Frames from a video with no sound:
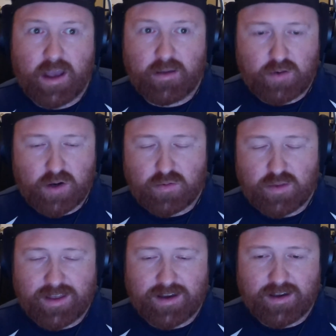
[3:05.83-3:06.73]
you know,
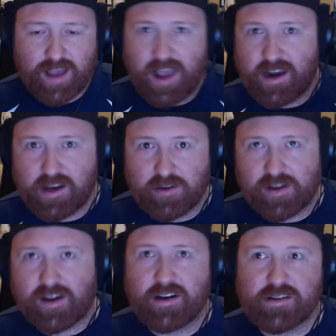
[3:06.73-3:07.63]
the handheld,
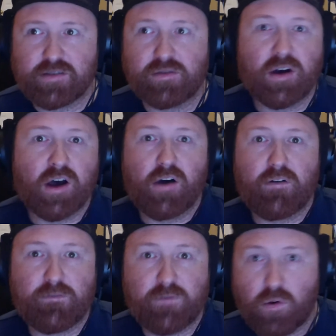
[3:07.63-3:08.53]
the console,
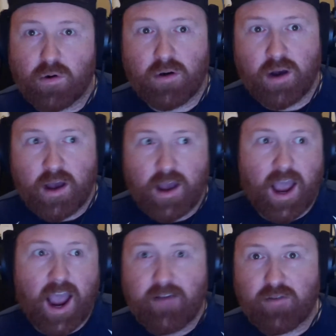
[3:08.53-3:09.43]
for
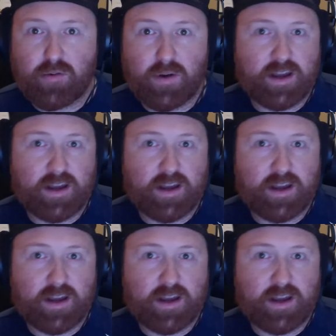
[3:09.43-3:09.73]
everyone.